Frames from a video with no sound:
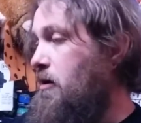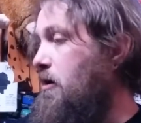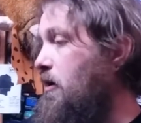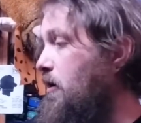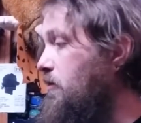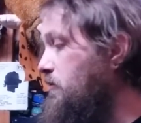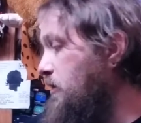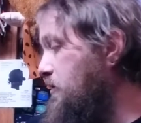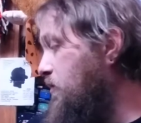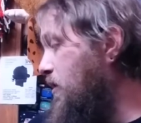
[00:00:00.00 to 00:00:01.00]
Well,
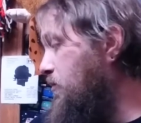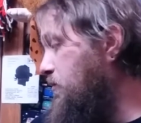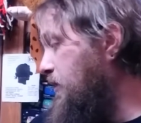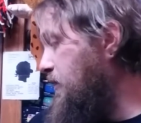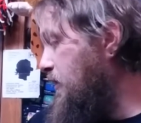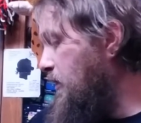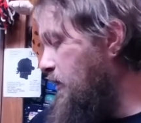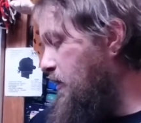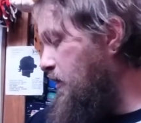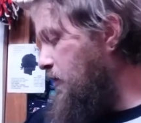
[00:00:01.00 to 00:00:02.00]
that's
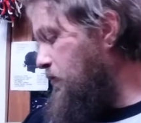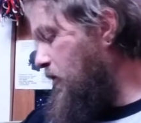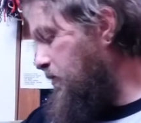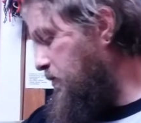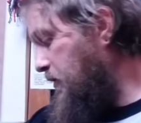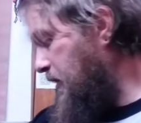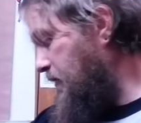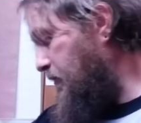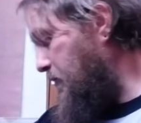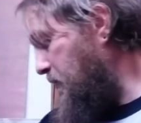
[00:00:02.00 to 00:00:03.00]
probably
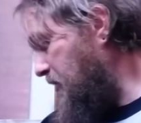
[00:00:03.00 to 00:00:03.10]
from me